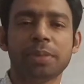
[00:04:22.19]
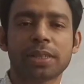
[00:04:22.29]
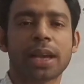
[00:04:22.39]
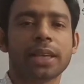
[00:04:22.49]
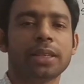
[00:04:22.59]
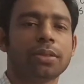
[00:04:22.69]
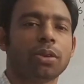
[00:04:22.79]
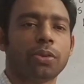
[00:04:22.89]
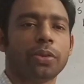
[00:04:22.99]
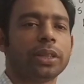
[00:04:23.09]
size,
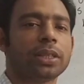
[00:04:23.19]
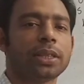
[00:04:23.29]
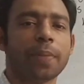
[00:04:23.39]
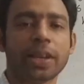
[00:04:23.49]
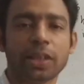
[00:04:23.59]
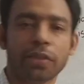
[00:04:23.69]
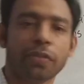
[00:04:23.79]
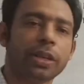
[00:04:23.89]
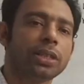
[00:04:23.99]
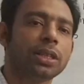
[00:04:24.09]
not doing the same activities,